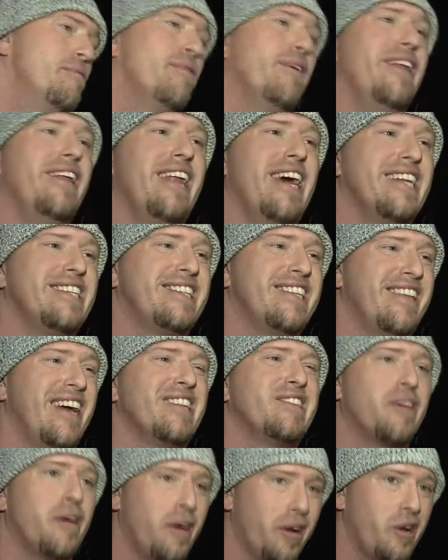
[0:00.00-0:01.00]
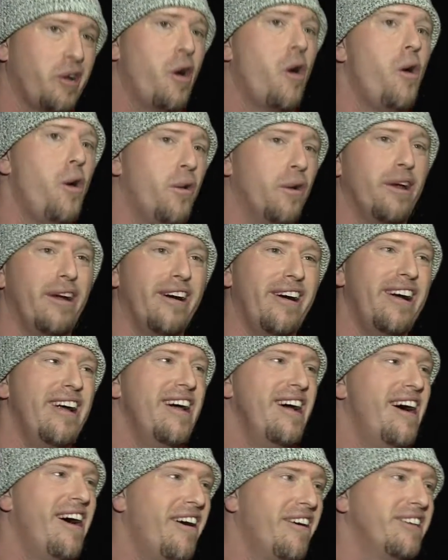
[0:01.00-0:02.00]
And that's, that's our goal and our,
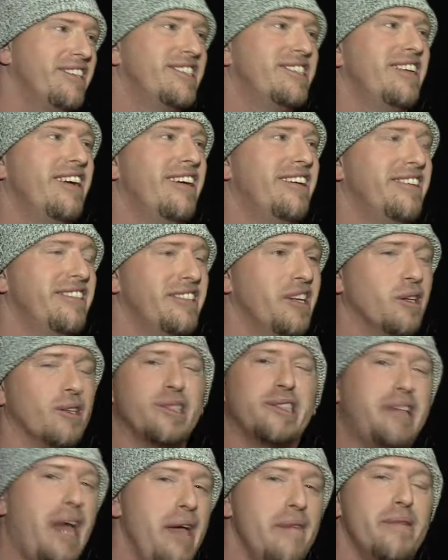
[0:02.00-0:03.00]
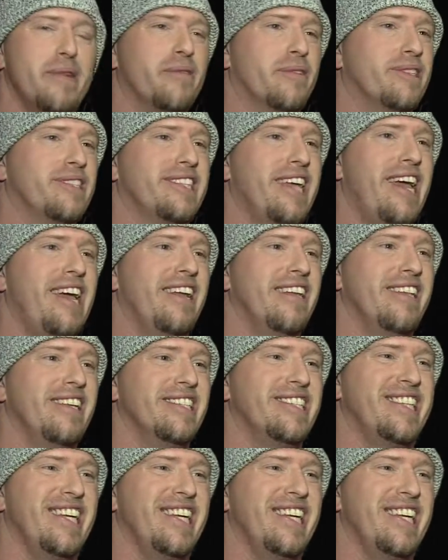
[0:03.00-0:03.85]
our, our little statement we're saying this